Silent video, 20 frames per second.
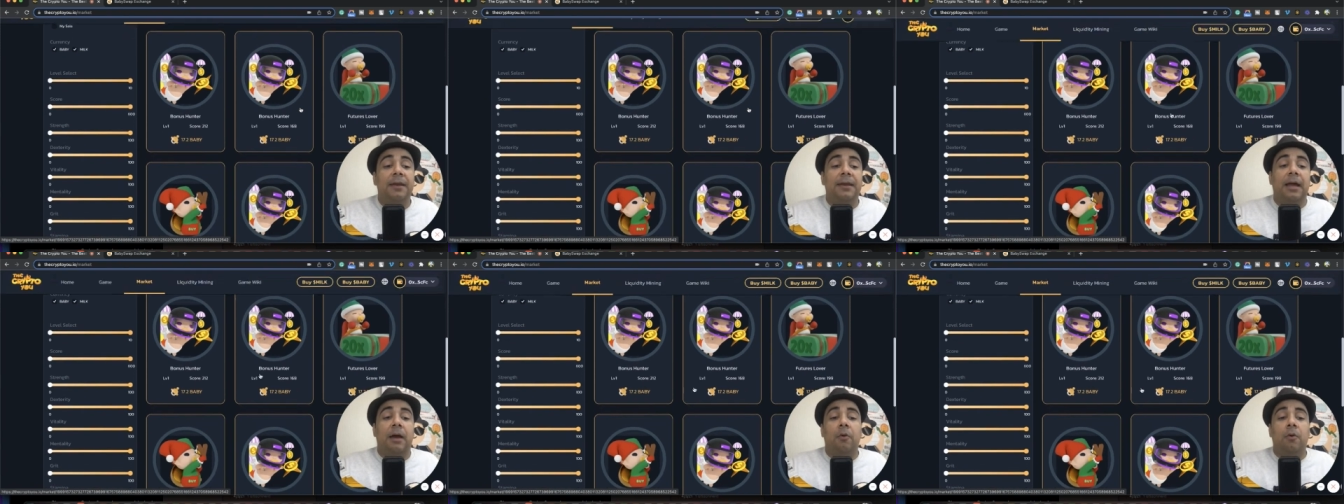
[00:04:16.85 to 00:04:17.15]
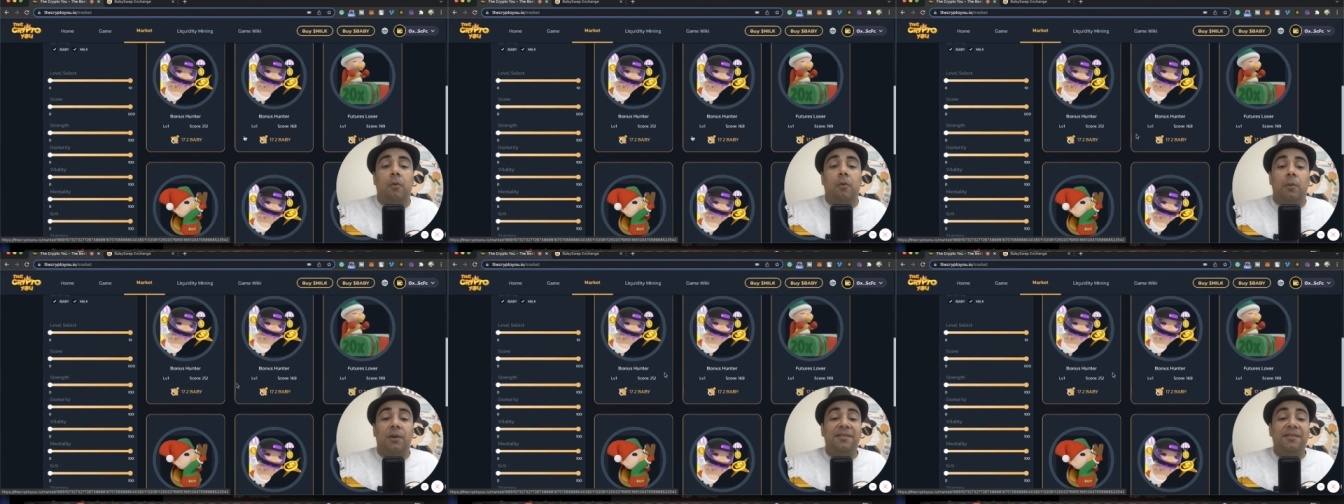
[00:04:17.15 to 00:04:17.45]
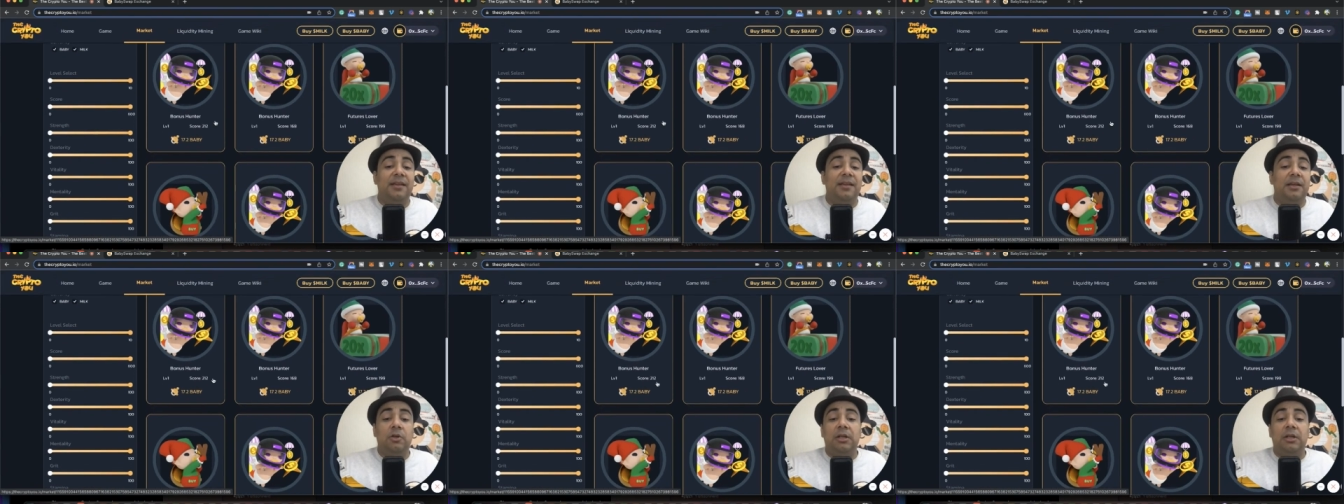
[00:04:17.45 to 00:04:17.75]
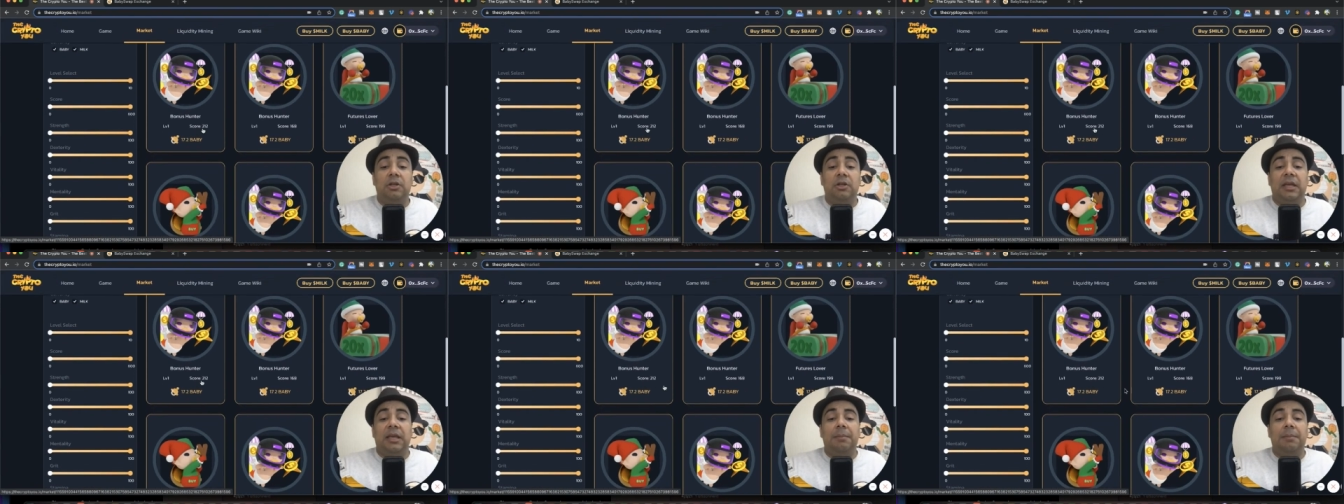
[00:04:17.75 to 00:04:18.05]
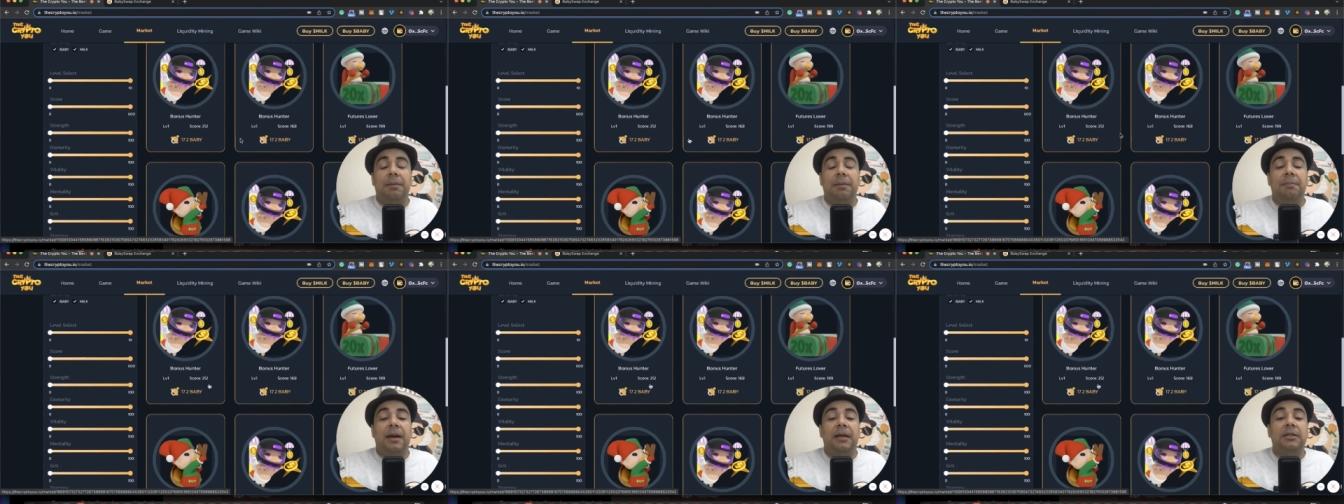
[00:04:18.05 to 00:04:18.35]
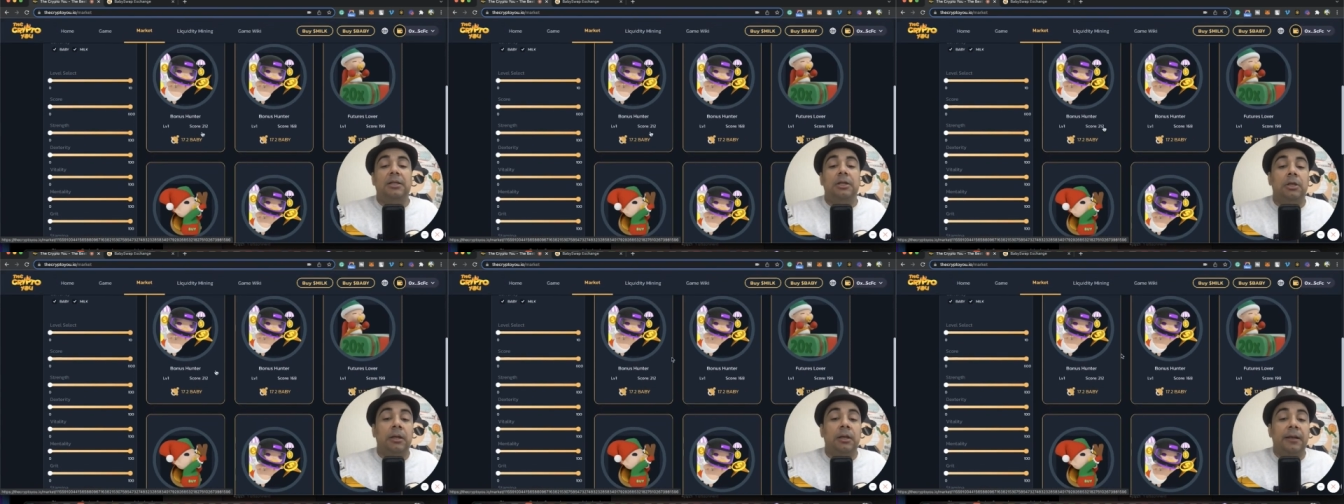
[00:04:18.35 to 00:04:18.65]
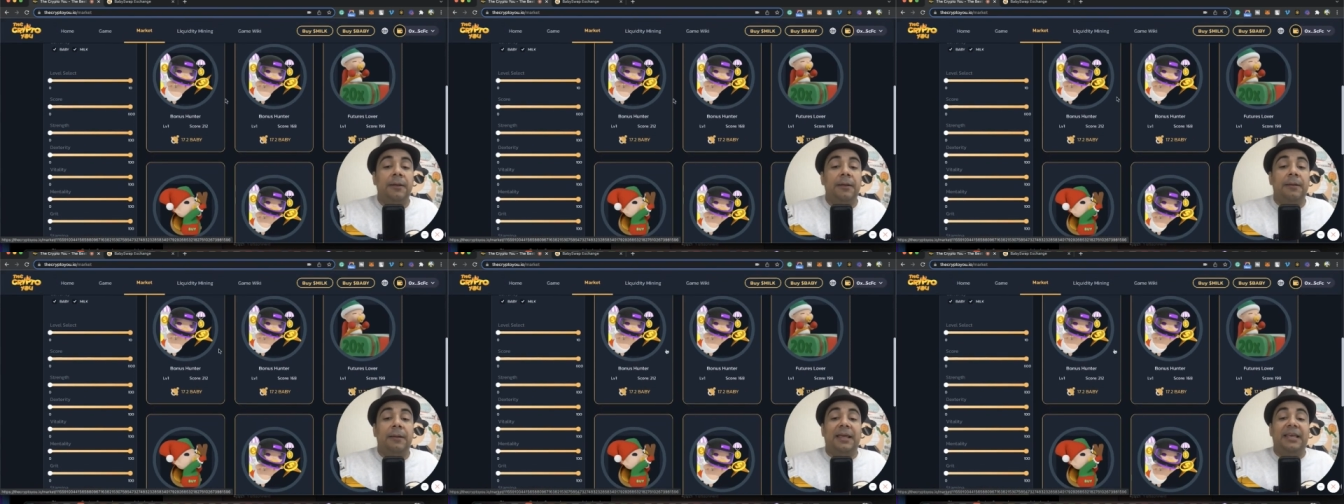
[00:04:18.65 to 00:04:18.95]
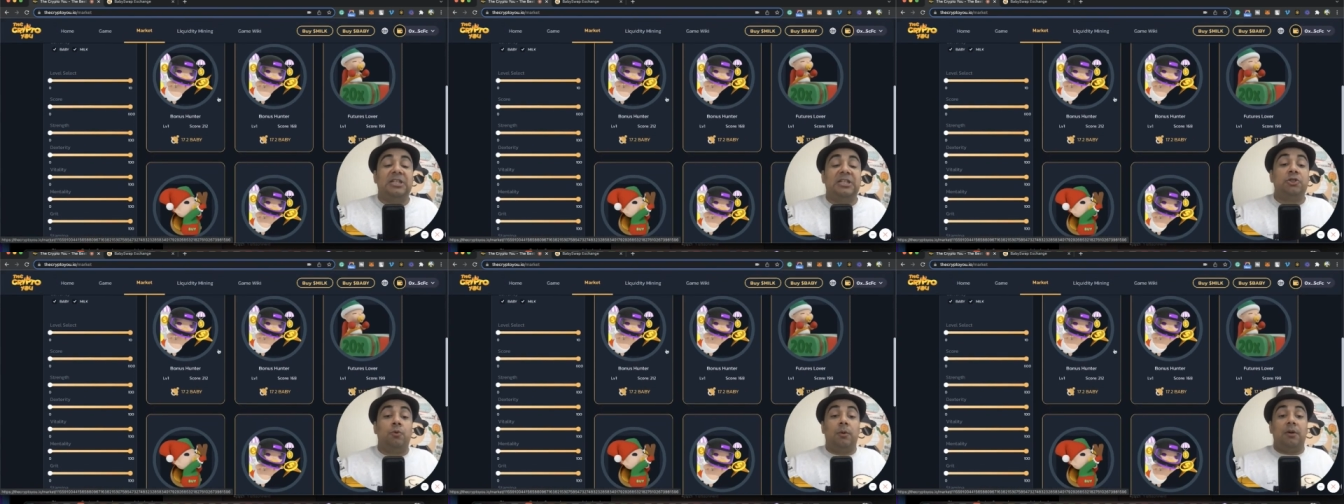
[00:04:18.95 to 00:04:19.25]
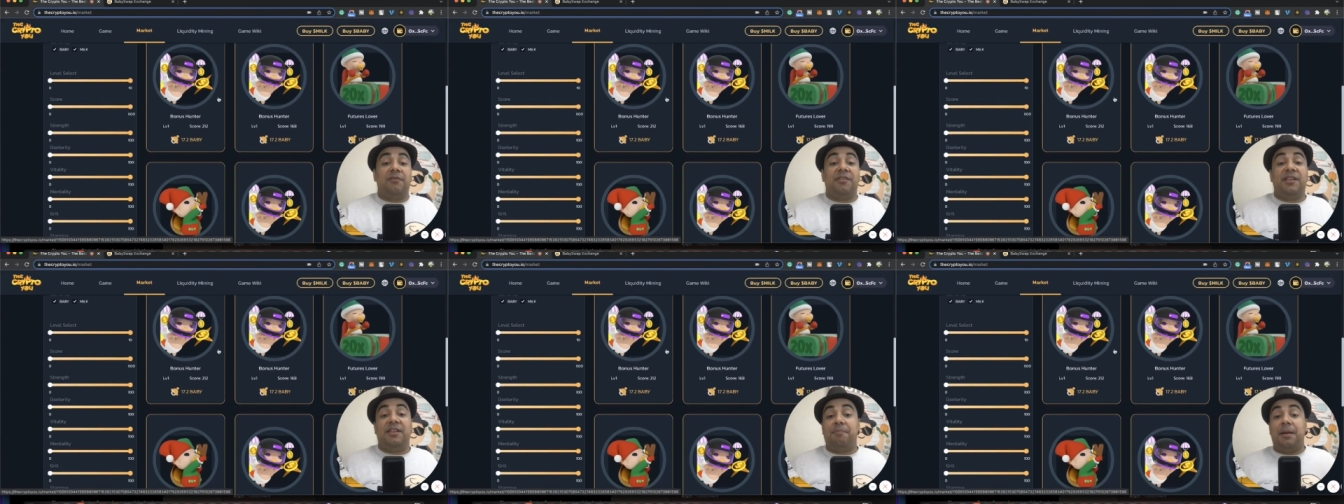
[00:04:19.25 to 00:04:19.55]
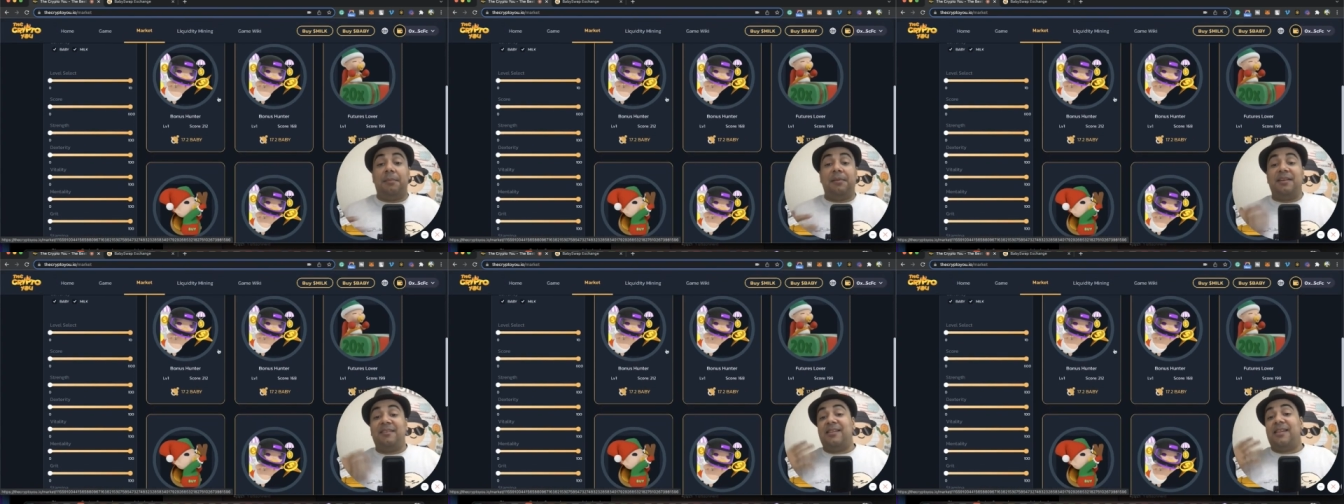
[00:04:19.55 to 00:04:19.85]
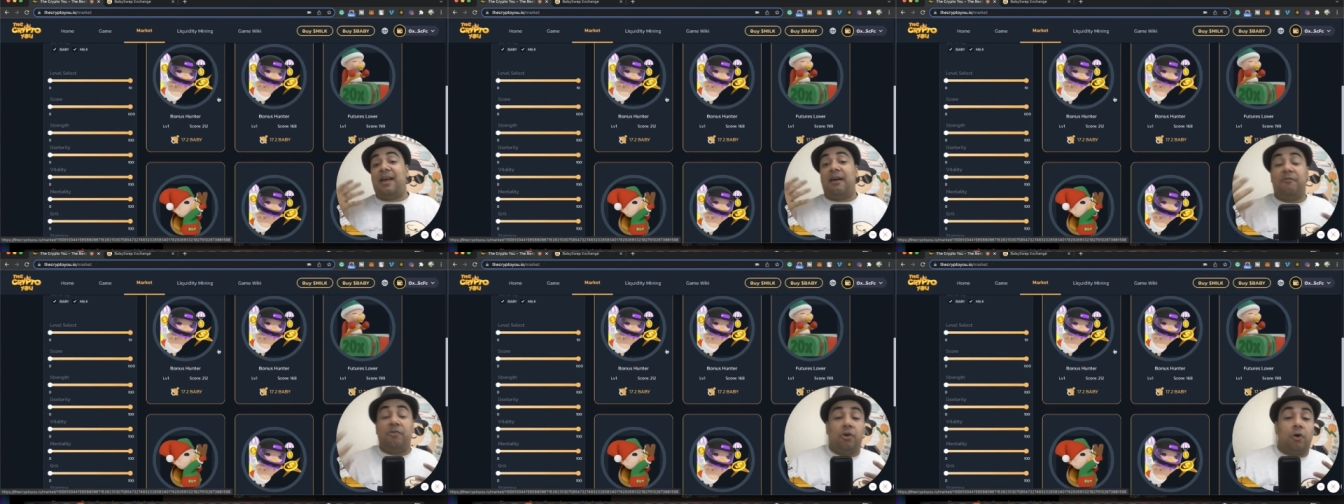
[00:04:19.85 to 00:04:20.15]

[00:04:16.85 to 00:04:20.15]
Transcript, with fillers: Now, one thing you need to keep in mind, each one of these babies have